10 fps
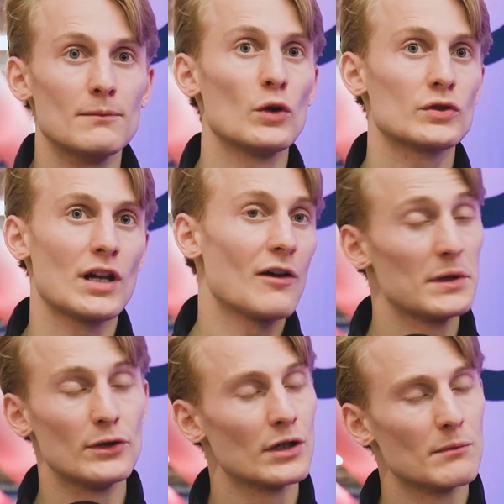mostly, I've
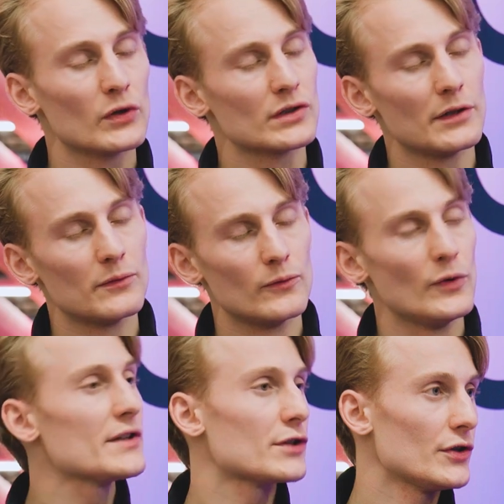been doing mostly
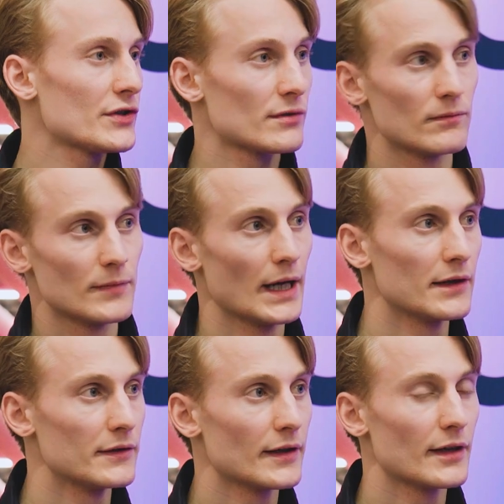research
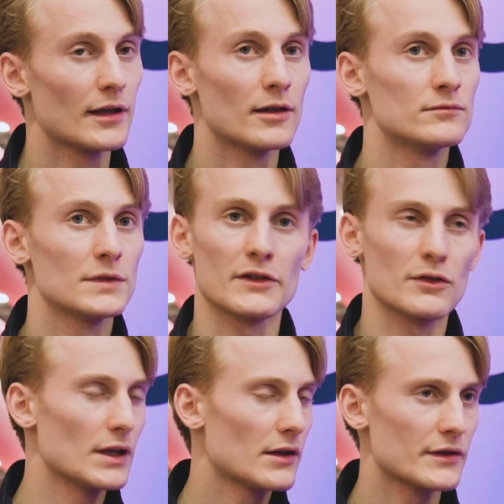and uh, yeah,
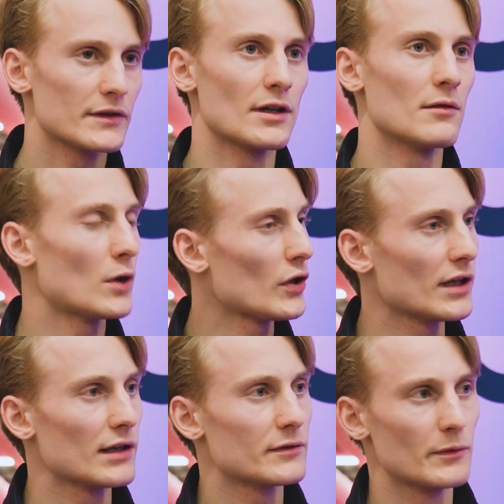so ecosystem,
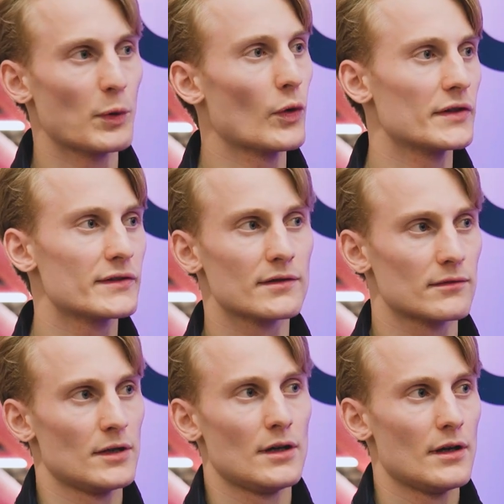market
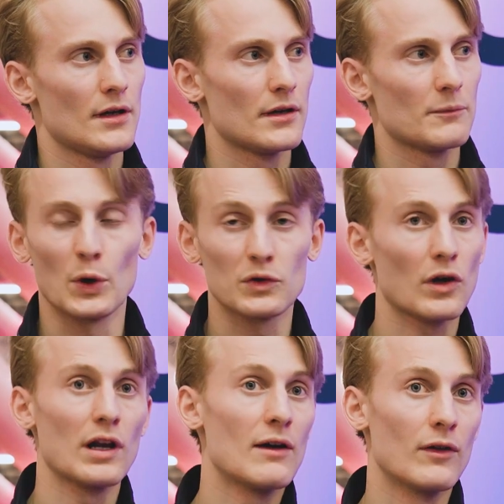reports,
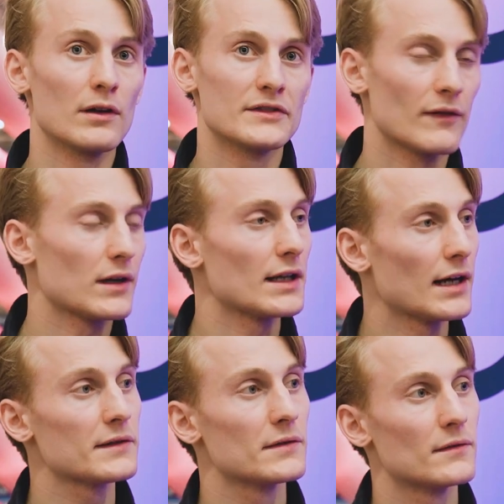protocol level, stuff like
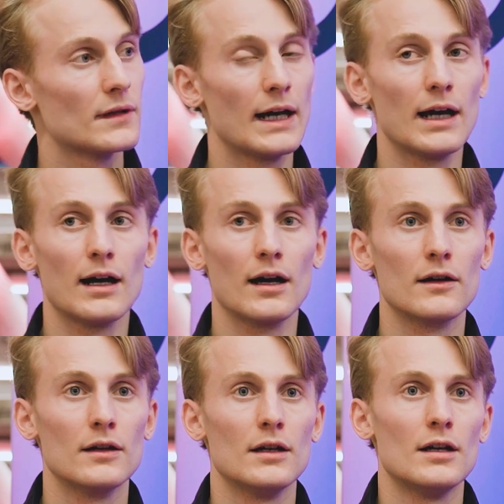that. Mm-hmm.
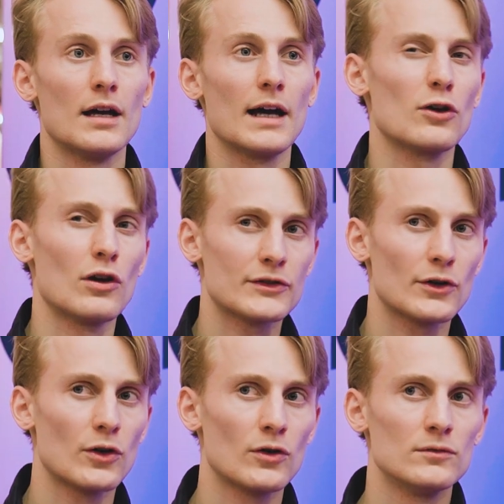Uh, and
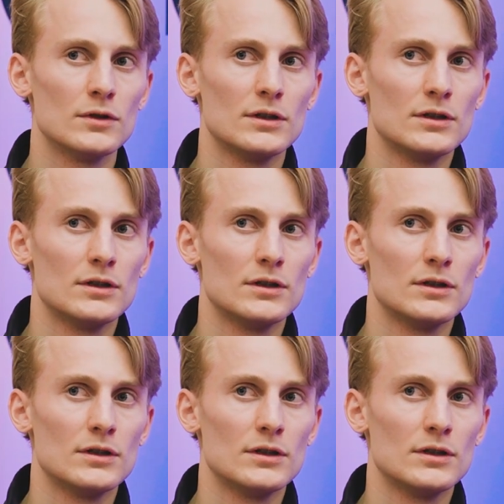also